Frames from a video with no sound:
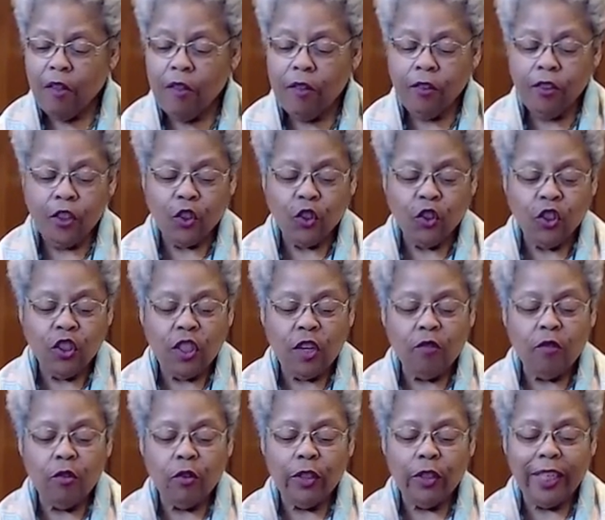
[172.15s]
Others are
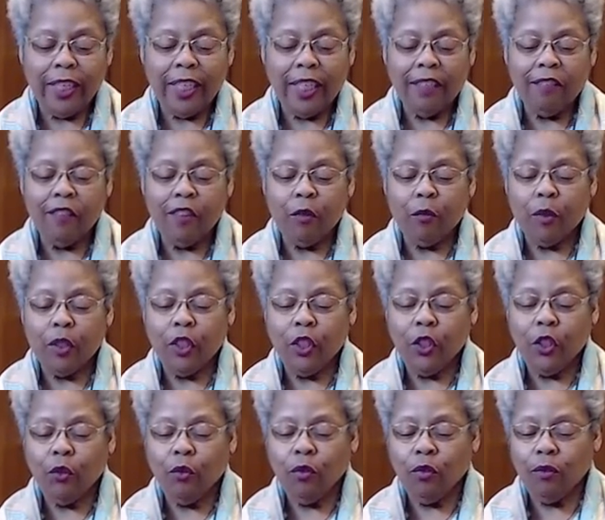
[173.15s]
suffering even
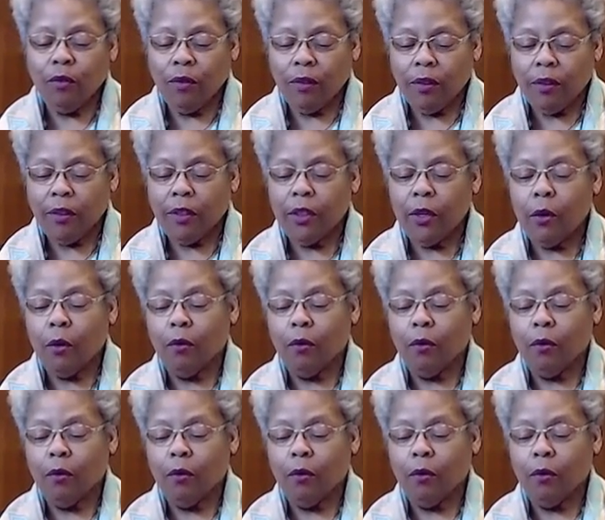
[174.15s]
when you